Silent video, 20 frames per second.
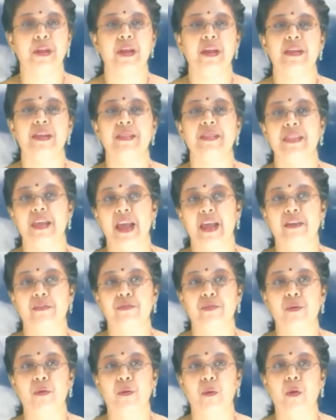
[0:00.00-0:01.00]

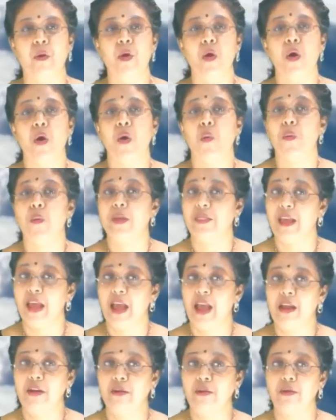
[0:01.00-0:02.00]
Therefore, when the
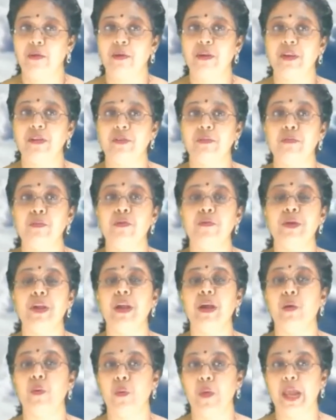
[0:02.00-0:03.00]
arrow is moving
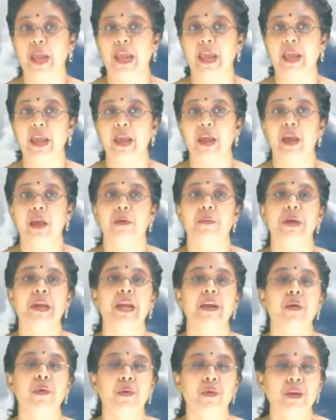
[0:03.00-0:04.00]
away, we
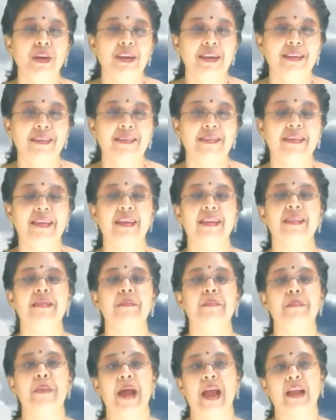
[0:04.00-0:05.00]
can only see the
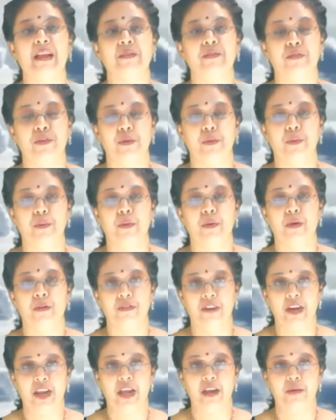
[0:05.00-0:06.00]
back view of
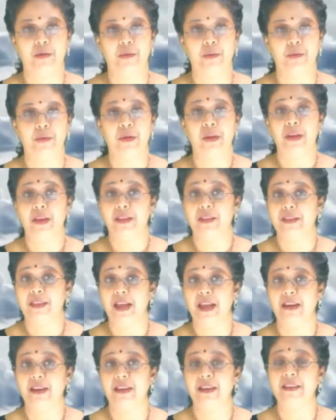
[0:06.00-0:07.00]
an arrow,
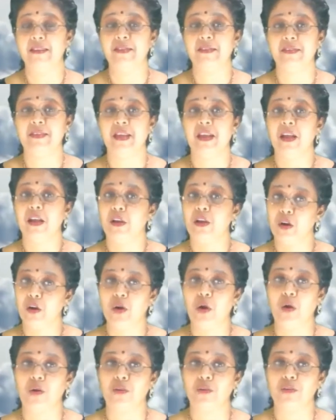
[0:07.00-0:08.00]
that is
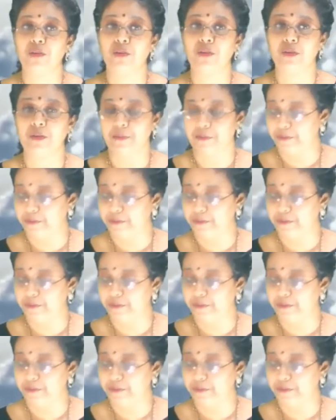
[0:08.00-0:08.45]
cross.